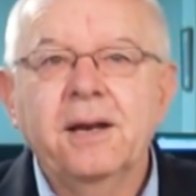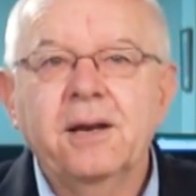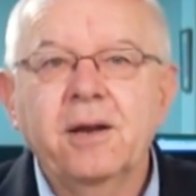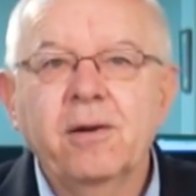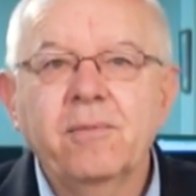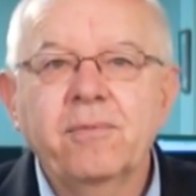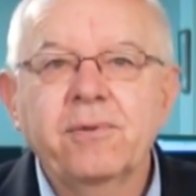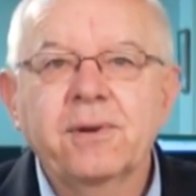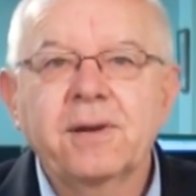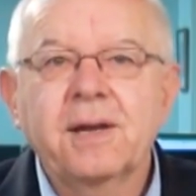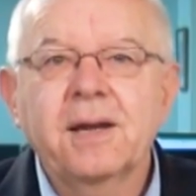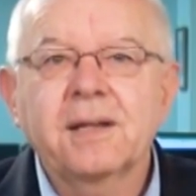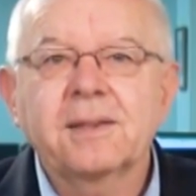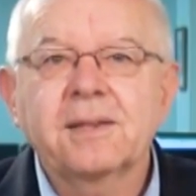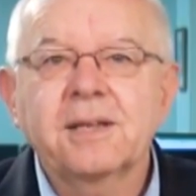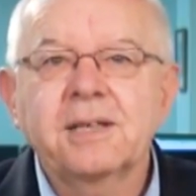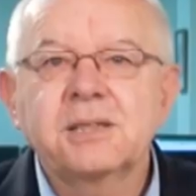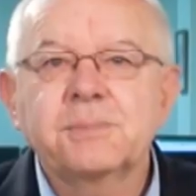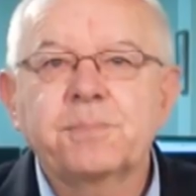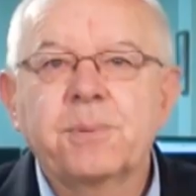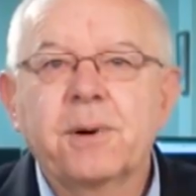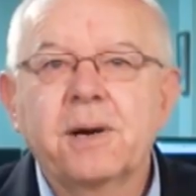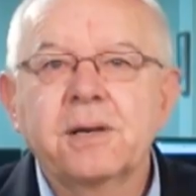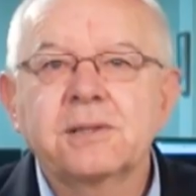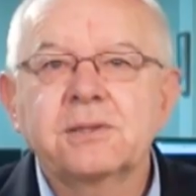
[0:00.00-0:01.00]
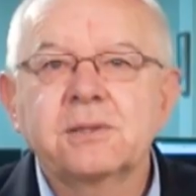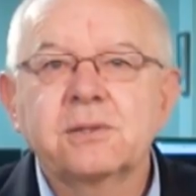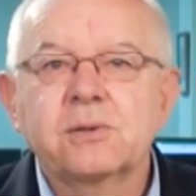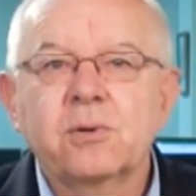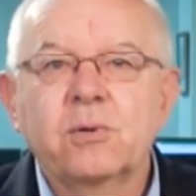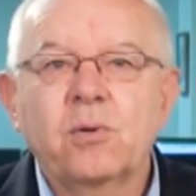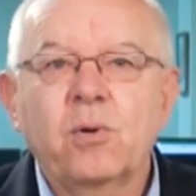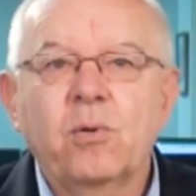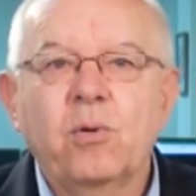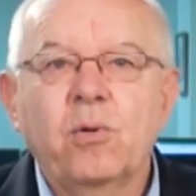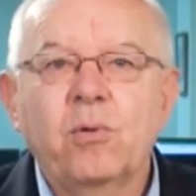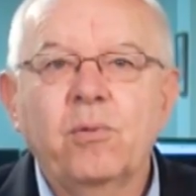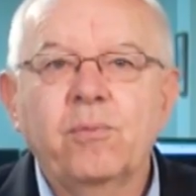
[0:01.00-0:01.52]
And don't forget, these prices are
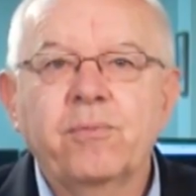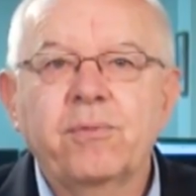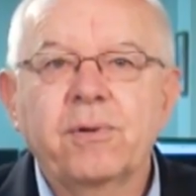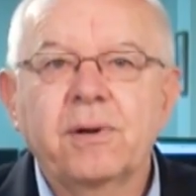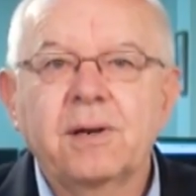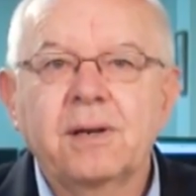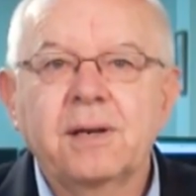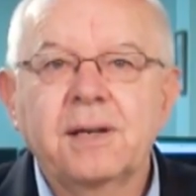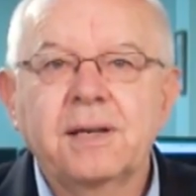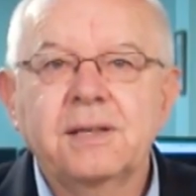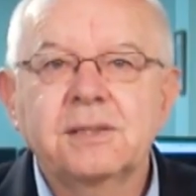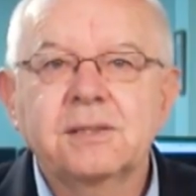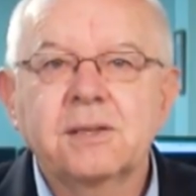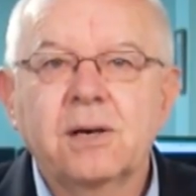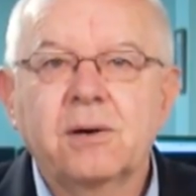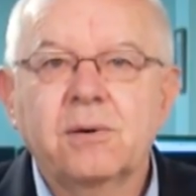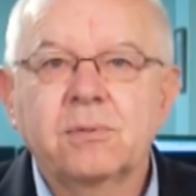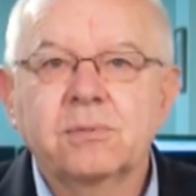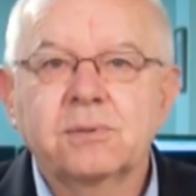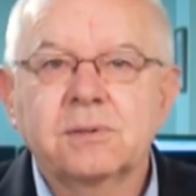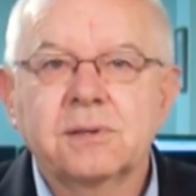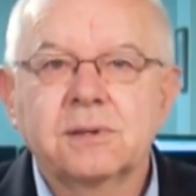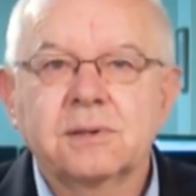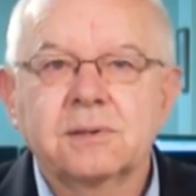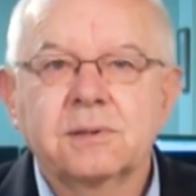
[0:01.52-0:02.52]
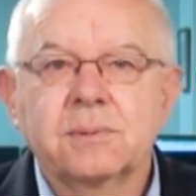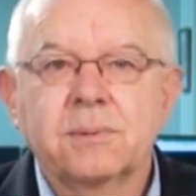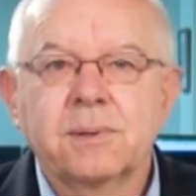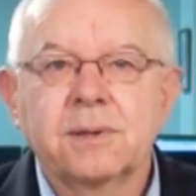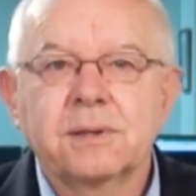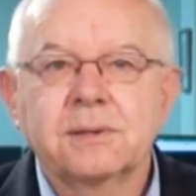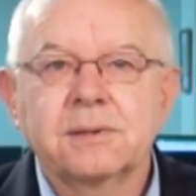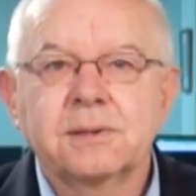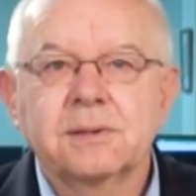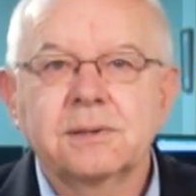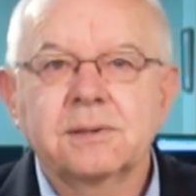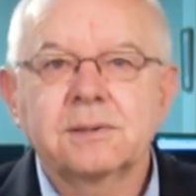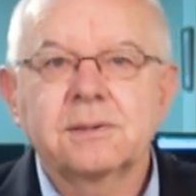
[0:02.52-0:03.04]
all for leasehold
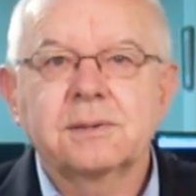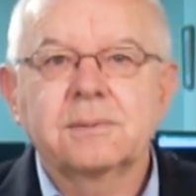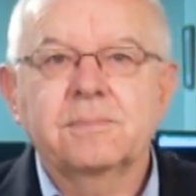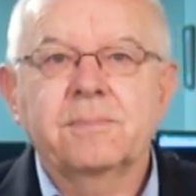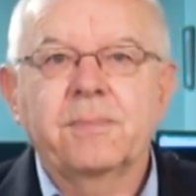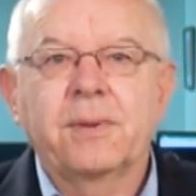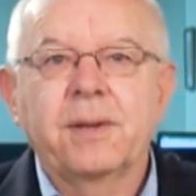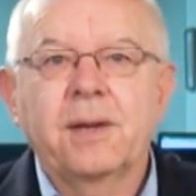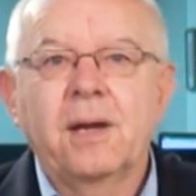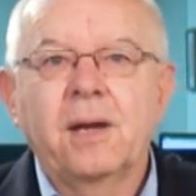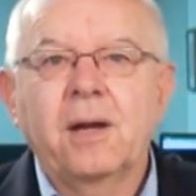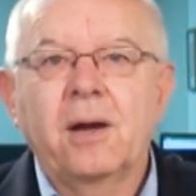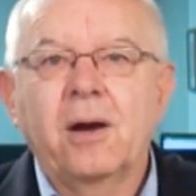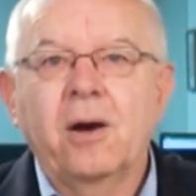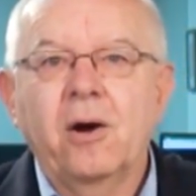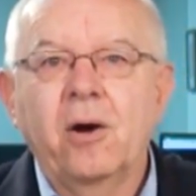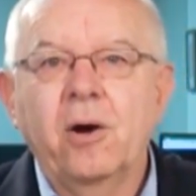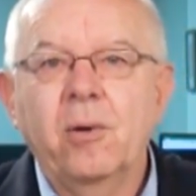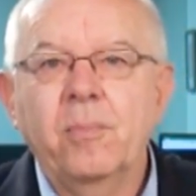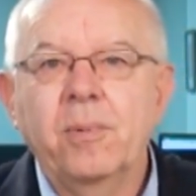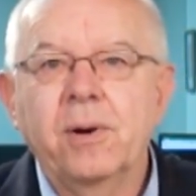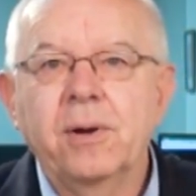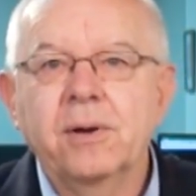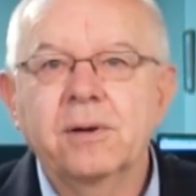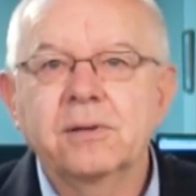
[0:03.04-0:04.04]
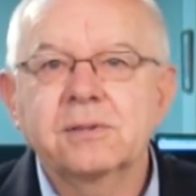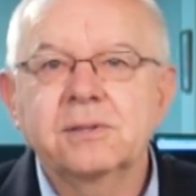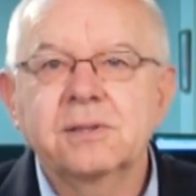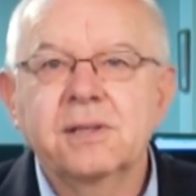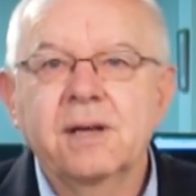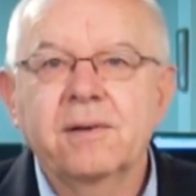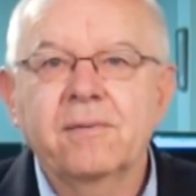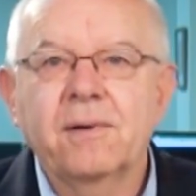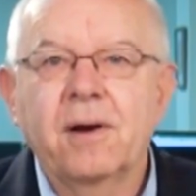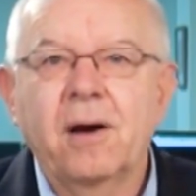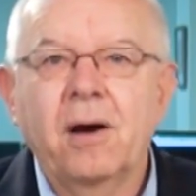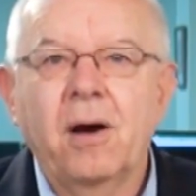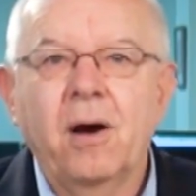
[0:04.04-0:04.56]
situations. Homeowners
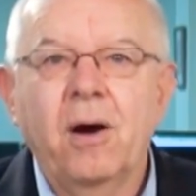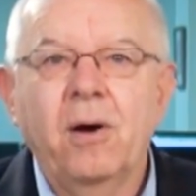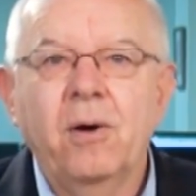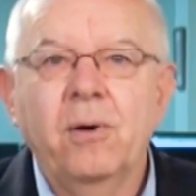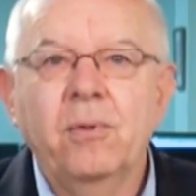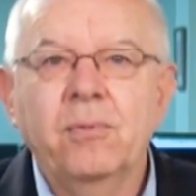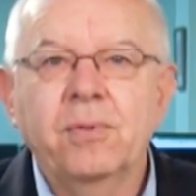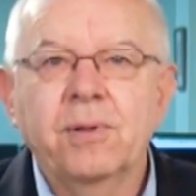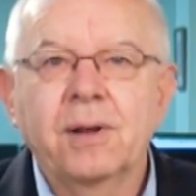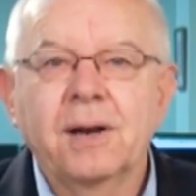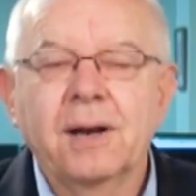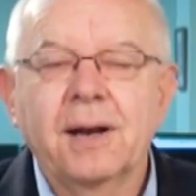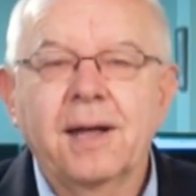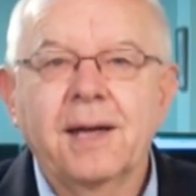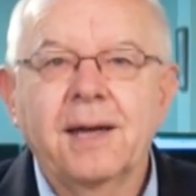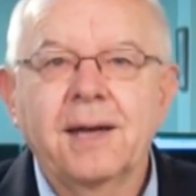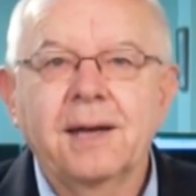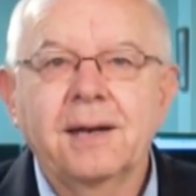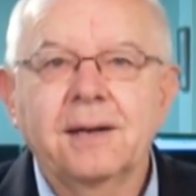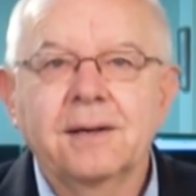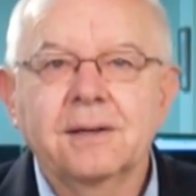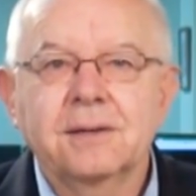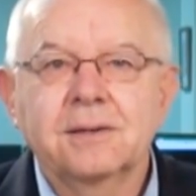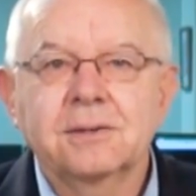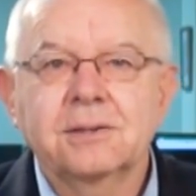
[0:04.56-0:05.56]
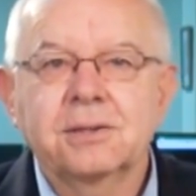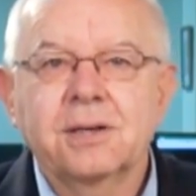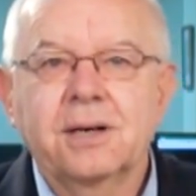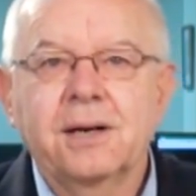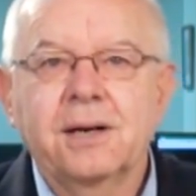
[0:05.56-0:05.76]
never own the land in